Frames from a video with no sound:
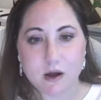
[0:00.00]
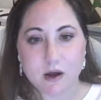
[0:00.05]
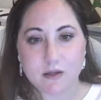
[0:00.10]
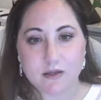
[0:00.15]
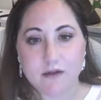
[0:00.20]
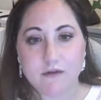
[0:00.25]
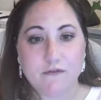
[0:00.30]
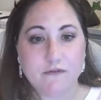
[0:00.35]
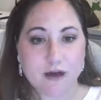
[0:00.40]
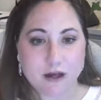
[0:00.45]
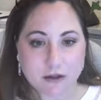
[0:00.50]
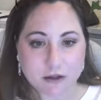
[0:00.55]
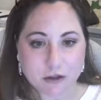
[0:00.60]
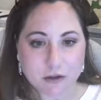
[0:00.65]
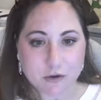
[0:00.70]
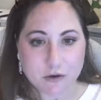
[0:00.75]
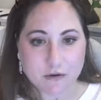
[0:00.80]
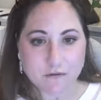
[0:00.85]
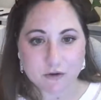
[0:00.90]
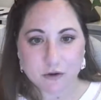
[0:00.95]
the
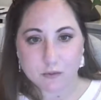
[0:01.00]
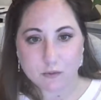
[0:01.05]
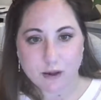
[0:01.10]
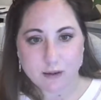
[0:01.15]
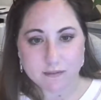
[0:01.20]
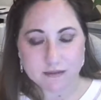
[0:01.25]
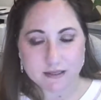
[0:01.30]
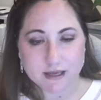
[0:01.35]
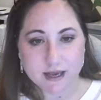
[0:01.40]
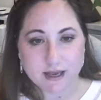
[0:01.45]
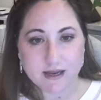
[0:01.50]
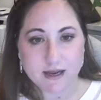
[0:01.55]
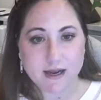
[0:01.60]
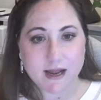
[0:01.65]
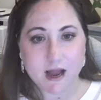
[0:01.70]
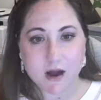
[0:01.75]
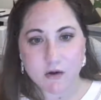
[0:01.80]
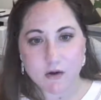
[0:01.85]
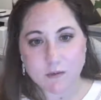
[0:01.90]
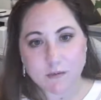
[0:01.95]
value of your website and
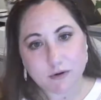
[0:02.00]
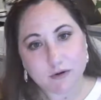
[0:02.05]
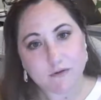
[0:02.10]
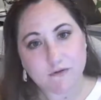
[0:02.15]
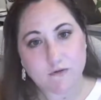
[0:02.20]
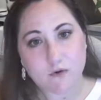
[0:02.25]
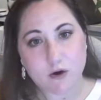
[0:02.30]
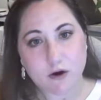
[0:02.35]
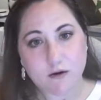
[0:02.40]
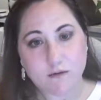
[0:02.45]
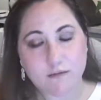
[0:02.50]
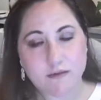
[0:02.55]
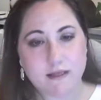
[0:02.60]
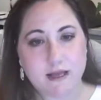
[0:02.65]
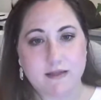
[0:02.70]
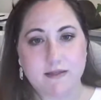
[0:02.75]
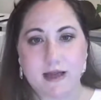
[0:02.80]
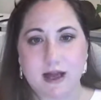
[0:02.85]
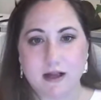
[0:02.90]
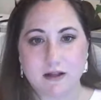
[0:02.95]
how it performs
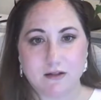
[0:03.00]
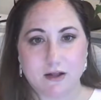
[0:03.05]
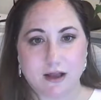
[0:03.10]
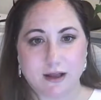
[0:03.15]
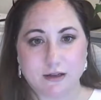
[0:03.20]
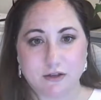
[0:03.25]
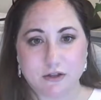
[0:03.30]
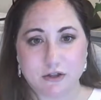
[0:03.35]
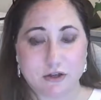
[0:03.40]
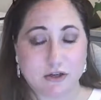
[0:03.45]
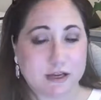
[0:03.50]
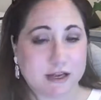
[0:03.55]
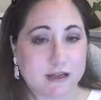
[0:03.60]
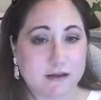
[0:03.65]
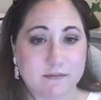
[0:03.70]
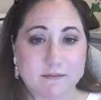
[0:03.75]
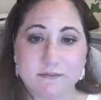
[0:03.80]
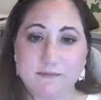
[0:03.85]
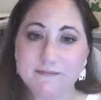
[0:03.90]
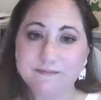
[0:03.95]
and that client
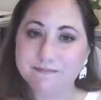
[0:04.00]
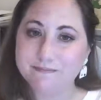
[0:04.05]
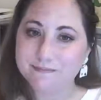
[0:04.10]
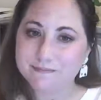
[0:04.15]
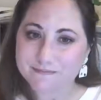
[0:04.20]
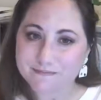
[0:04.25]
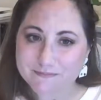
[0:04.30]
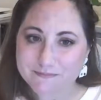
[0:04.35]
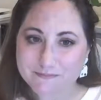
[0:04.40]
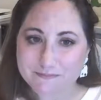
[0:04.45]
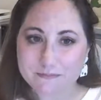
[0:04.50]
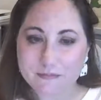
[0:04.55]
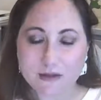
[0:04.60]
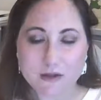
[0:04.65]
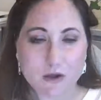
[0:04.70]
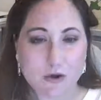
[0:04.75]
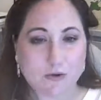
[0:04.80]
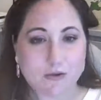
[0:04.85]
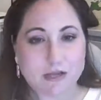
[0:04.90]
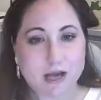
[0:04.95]
journey,
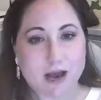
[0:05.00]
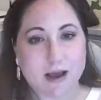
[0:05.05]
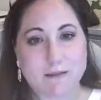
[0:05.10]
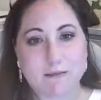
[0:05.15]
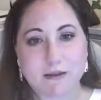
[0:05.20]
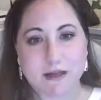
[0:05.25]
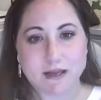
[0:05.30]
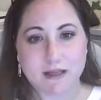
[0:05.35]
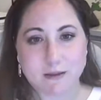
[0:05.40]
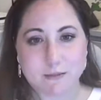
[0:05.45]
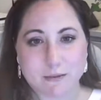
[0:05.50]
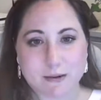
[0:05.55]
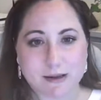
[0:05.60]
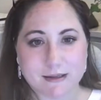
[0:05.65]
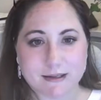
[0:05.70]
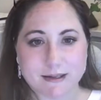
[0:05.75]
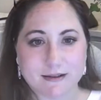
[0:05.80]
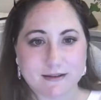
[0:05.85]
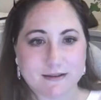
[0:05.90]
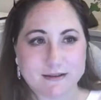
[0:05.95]
no time like the
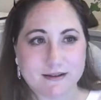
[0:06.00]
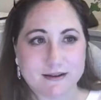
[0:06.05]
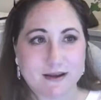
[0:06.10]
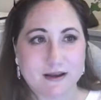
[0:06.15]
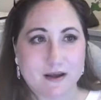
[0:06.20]
present. I